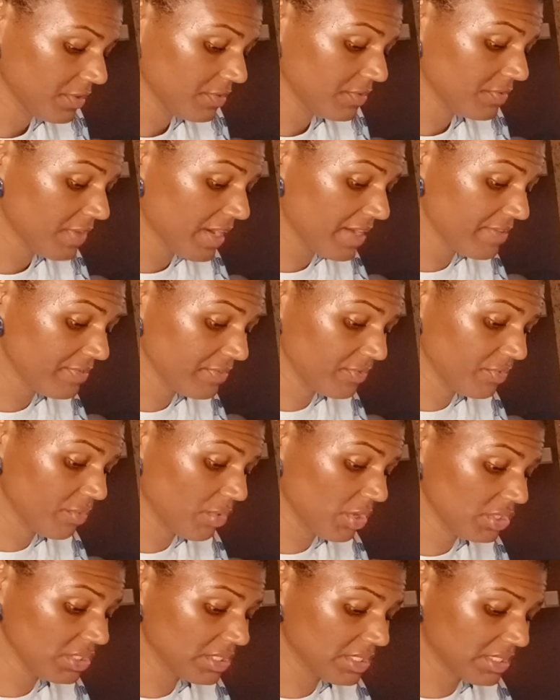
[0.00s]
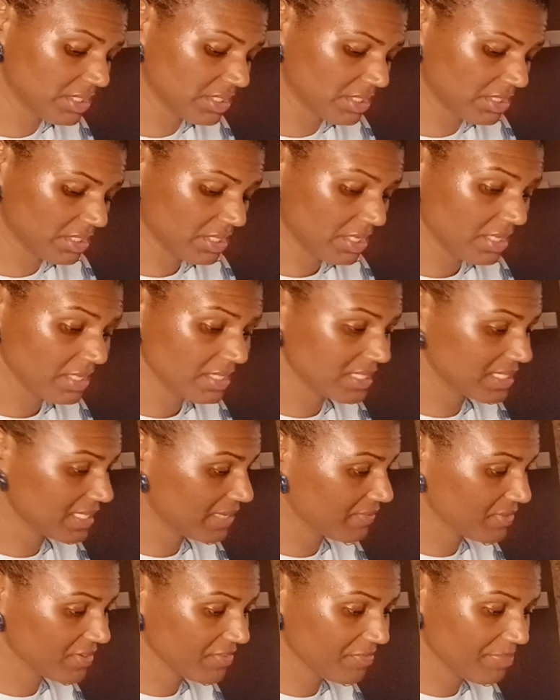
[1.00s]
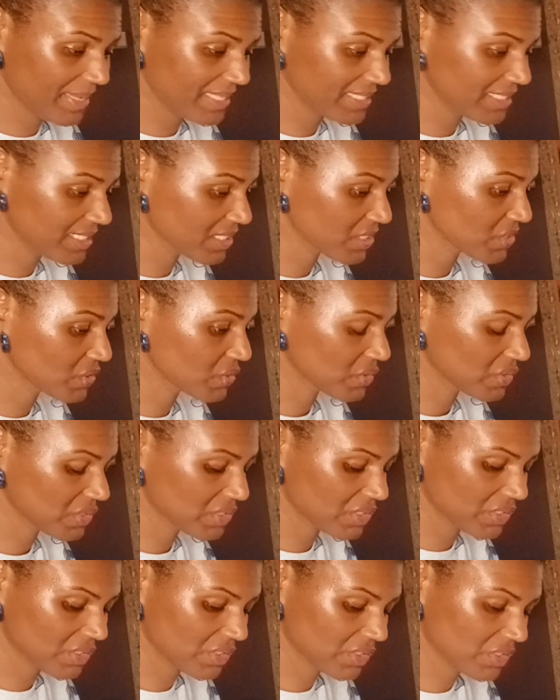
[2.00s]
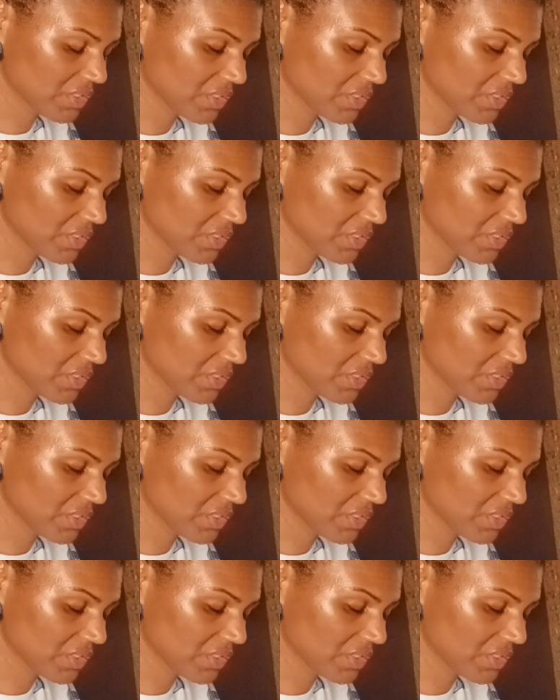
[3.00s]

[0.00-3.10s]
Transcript: Five of Wands. Seven of Pentacles